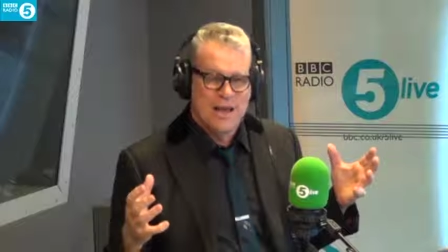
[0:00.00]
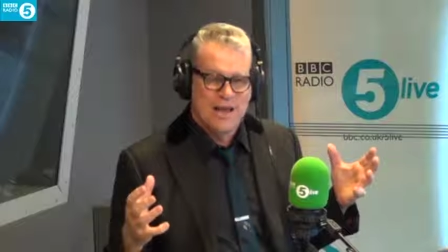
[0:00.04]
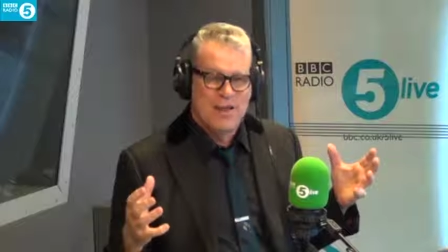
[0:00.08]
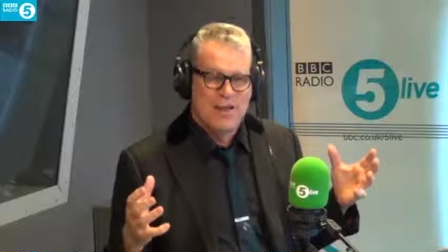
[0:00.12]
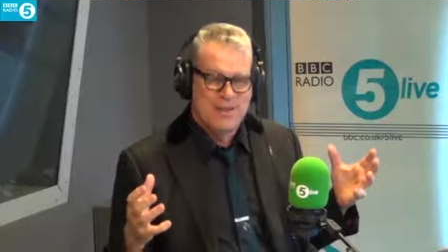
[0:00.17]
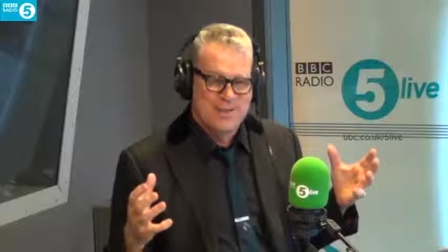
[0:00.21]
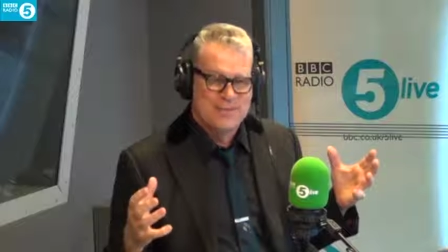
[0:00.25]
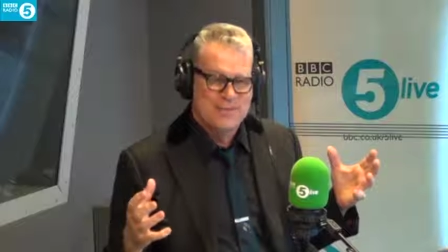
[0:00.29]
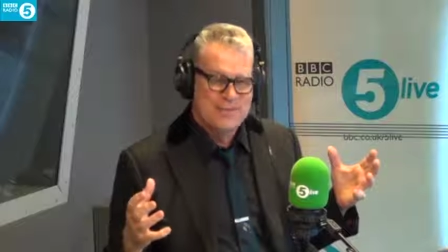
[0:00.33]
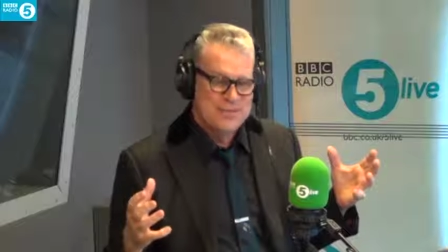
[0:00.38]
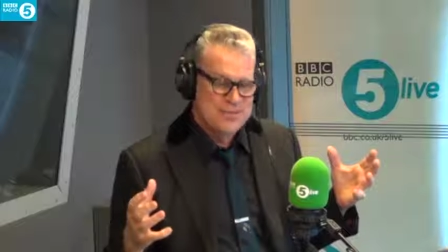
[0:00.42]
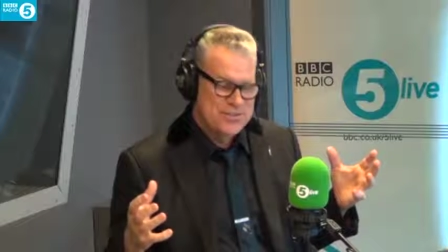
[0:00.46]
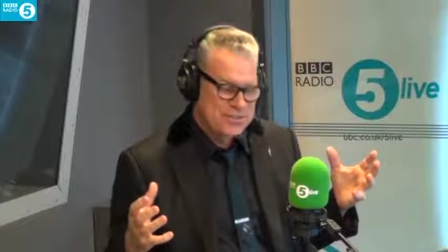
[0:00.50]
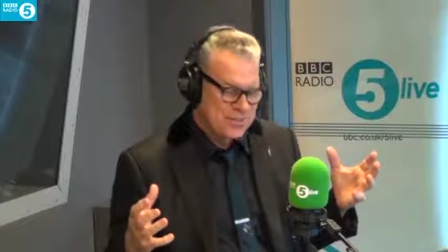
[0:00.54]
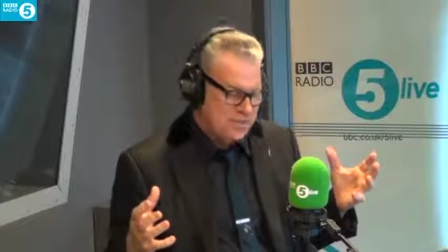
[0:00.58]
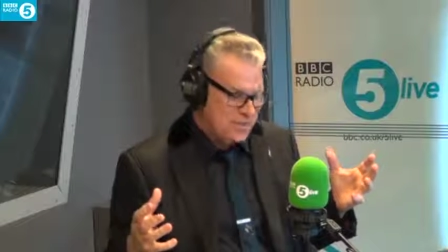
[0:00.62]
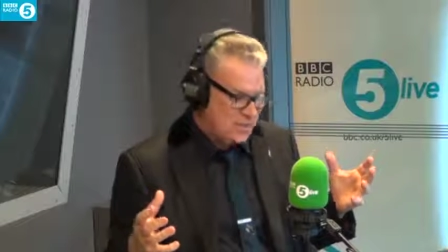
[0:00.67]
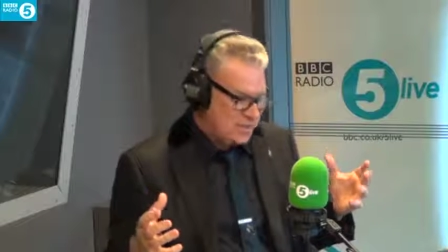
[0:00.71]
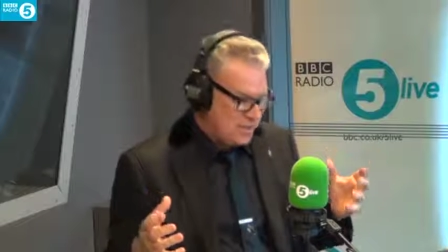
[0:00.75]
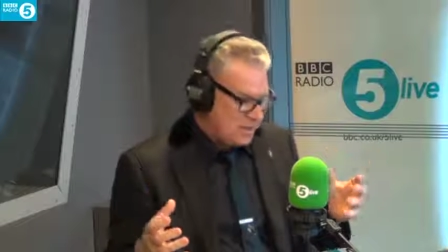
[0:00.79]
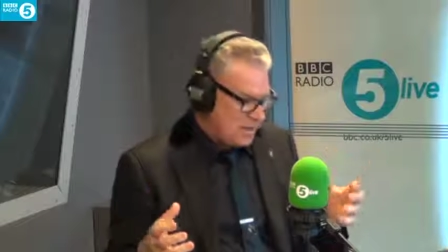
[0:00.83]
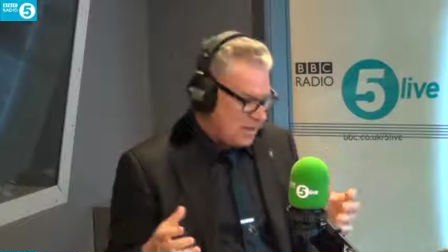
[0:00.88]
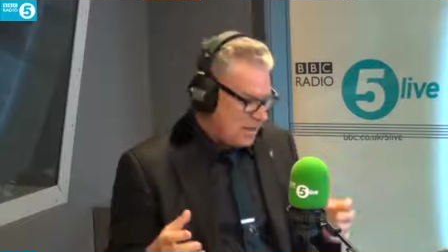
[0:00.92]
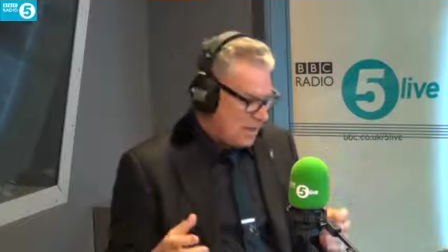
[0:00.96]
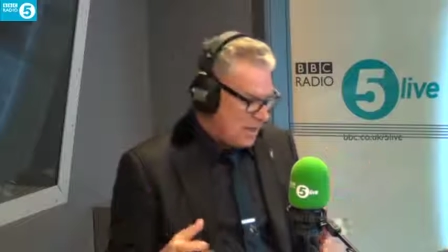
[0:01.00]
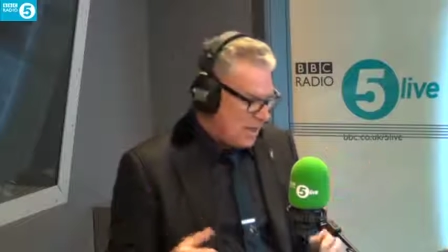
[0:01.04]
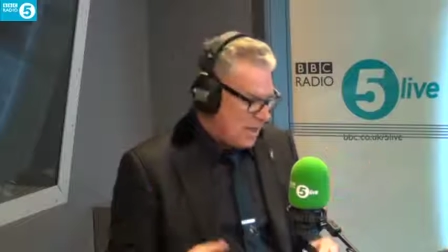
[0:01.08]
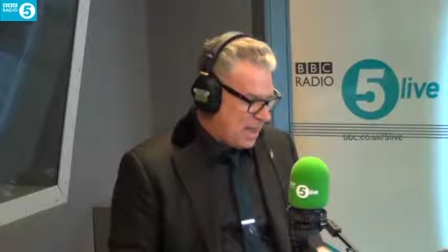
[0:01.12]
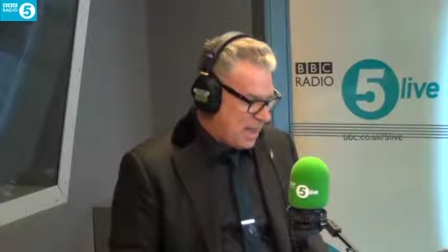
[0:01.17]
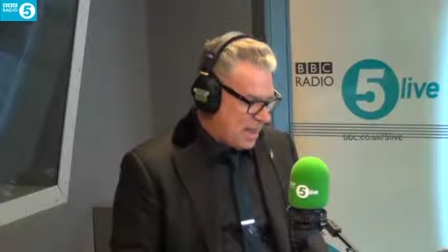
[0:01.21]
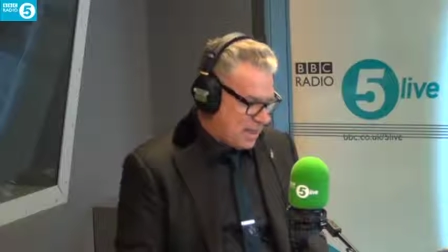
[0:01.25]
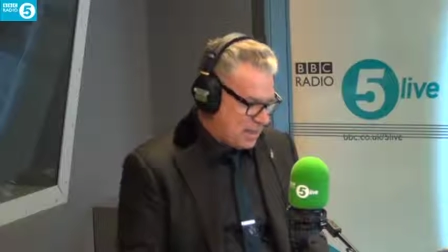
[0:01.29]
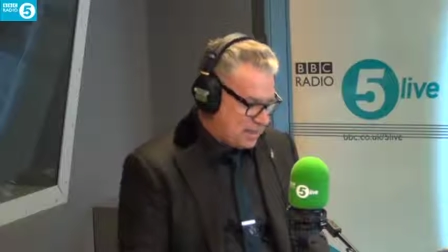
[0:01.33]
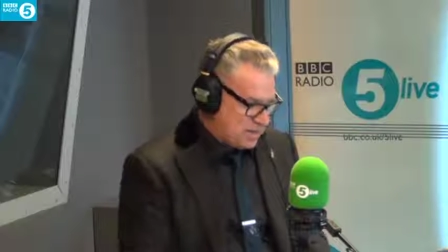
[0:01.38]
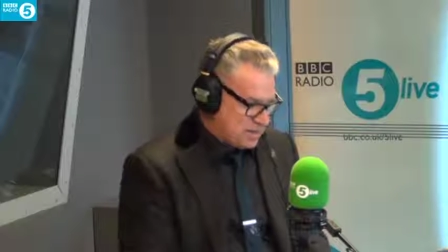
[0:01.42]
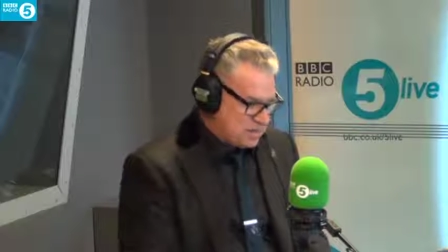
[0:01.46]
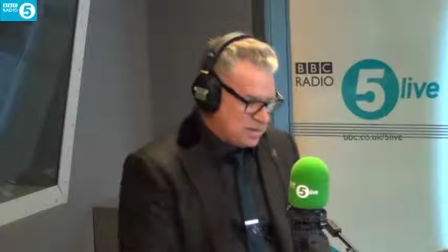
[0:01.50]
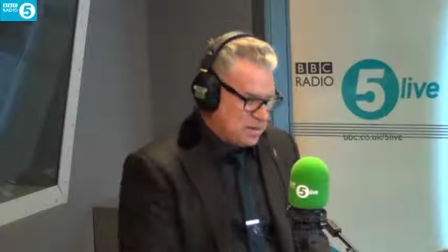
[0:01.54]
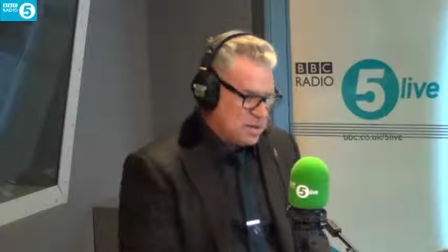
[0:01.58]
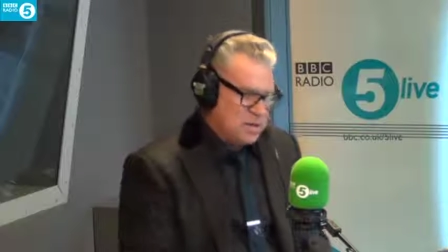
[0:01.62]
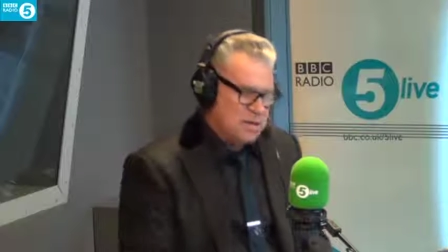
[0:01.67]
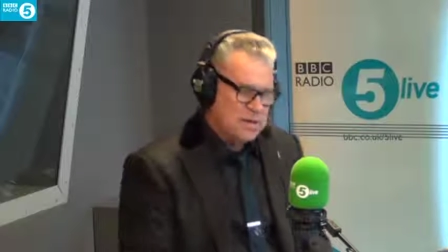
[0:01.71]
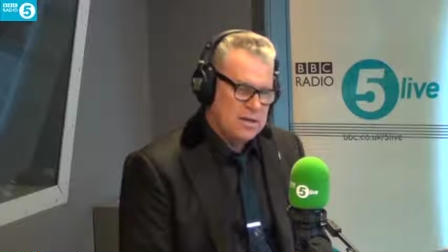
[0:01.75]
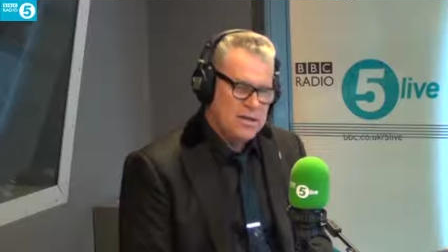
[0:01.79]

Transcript: islands. And